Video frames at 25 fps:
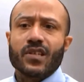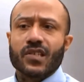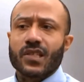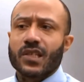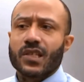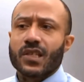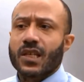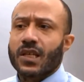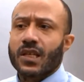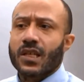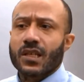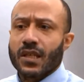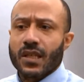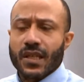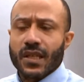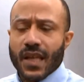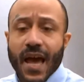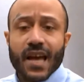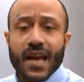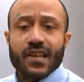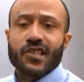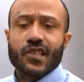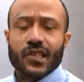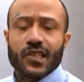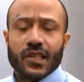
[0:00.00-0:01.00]
that should
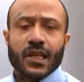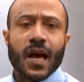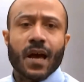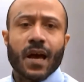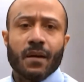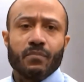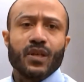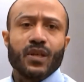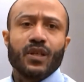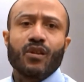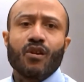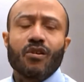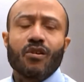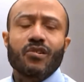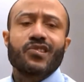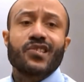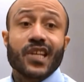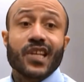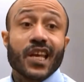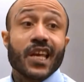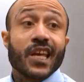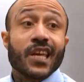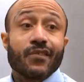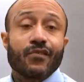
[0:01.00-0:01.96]
not be lost either.